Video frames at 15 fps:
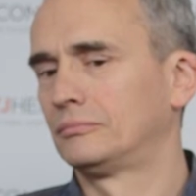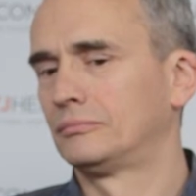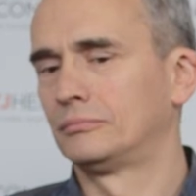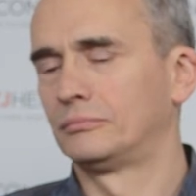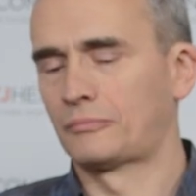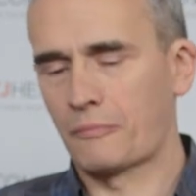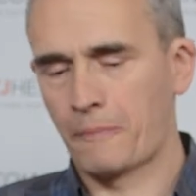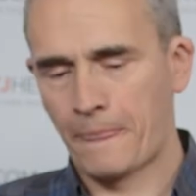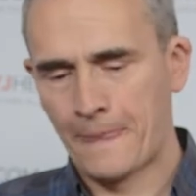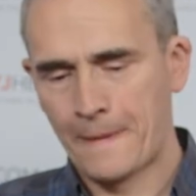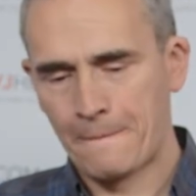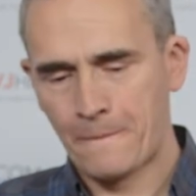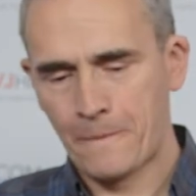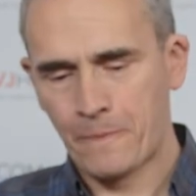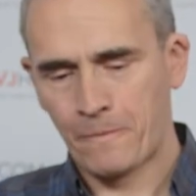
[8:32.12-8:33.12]

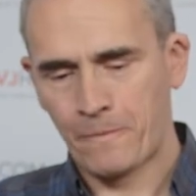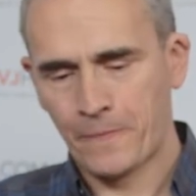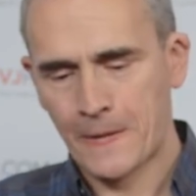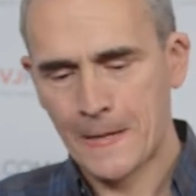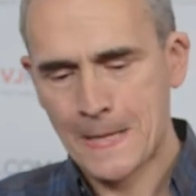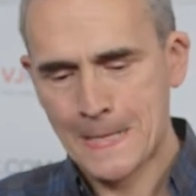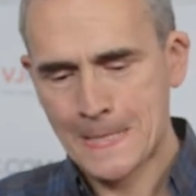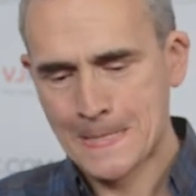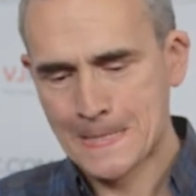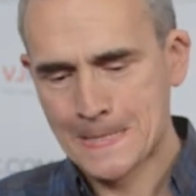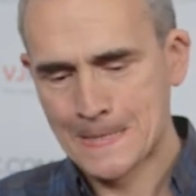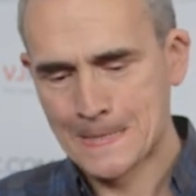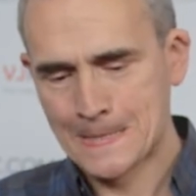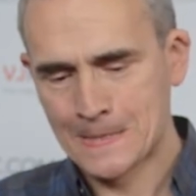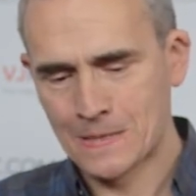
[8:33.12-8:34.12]

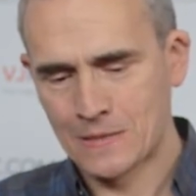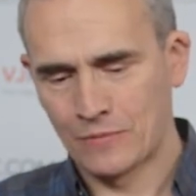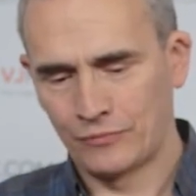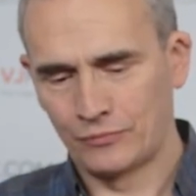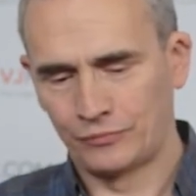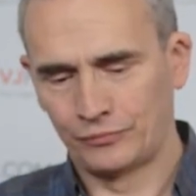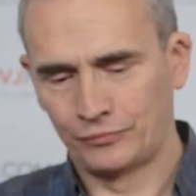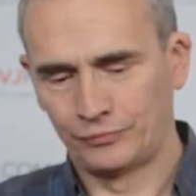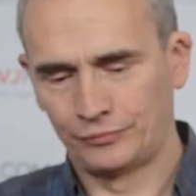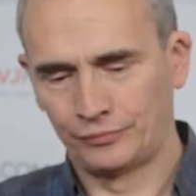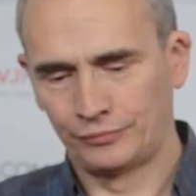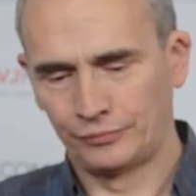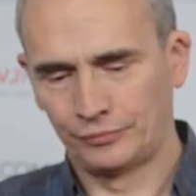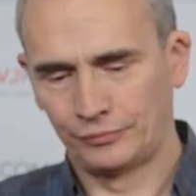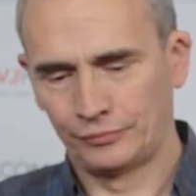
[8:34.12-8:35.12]

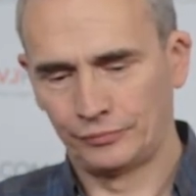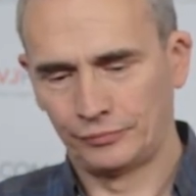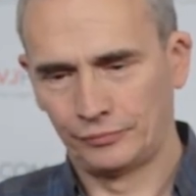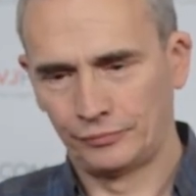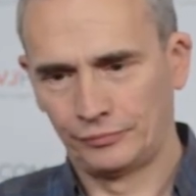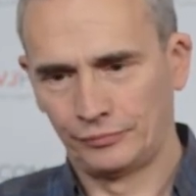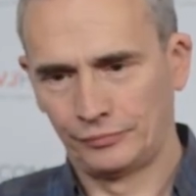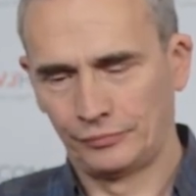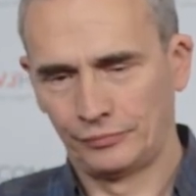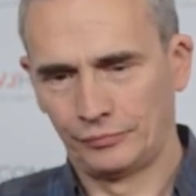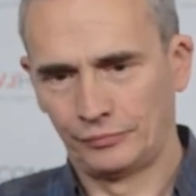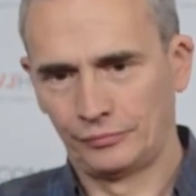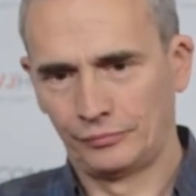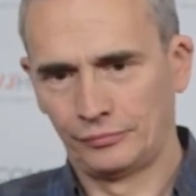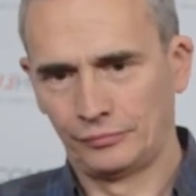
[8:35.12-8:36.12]

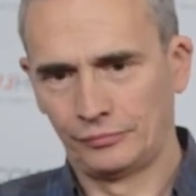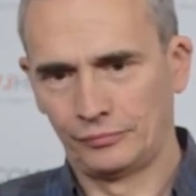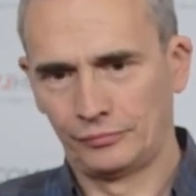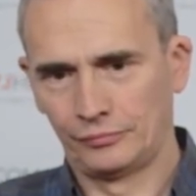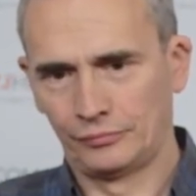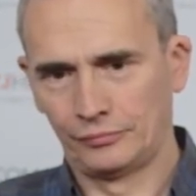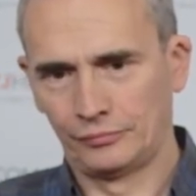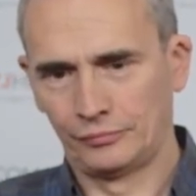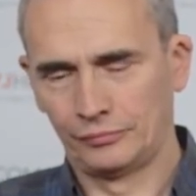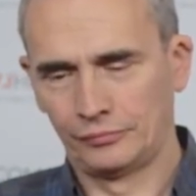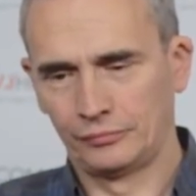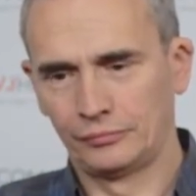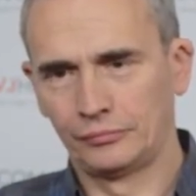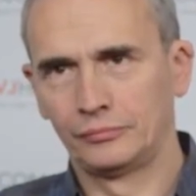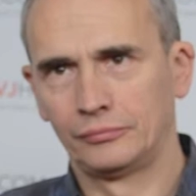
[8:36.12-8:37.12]

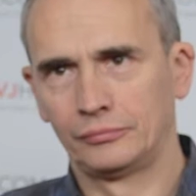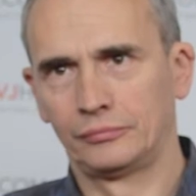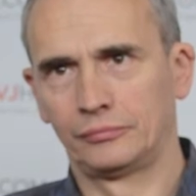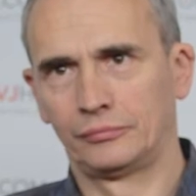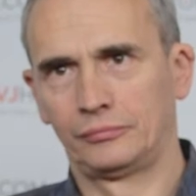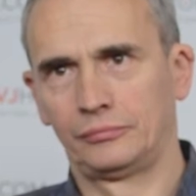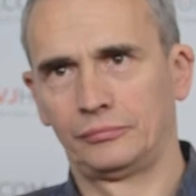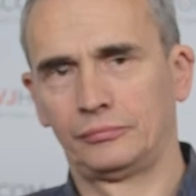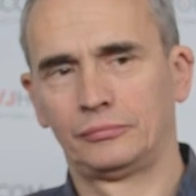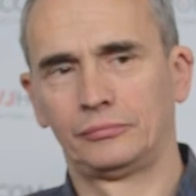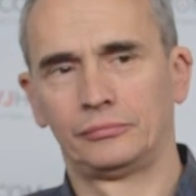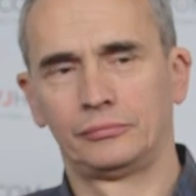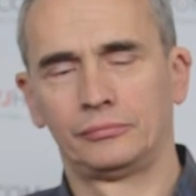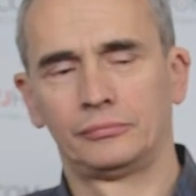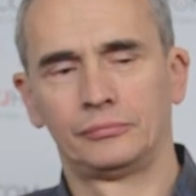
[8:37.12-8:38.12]

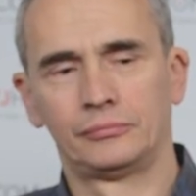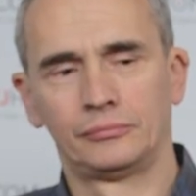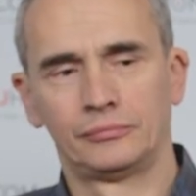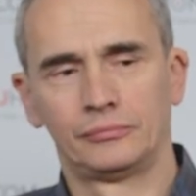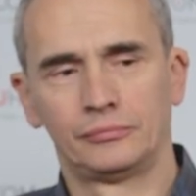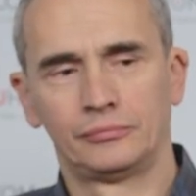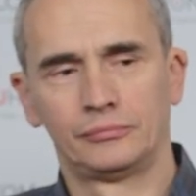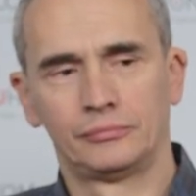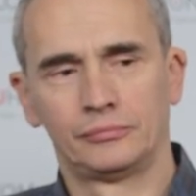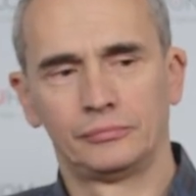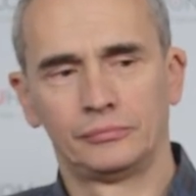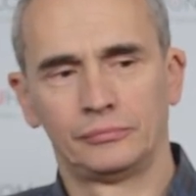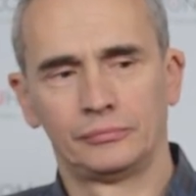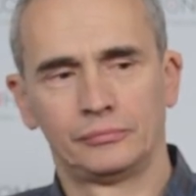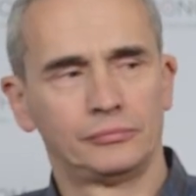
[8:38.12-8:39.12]

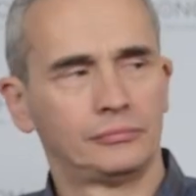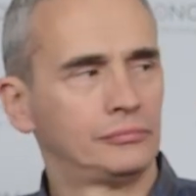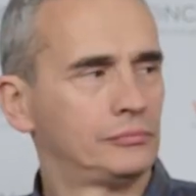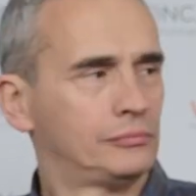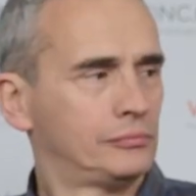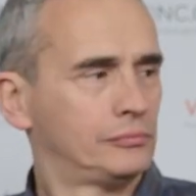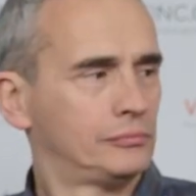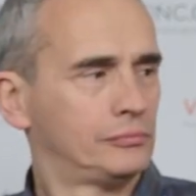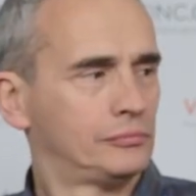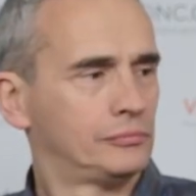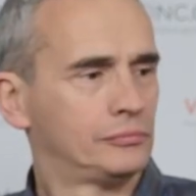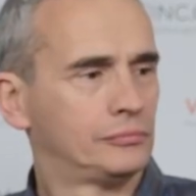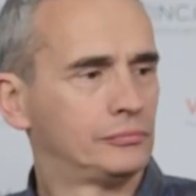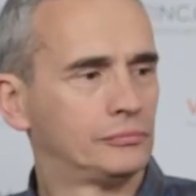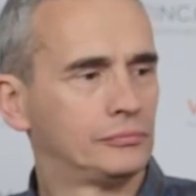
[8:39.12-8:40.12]
(silent)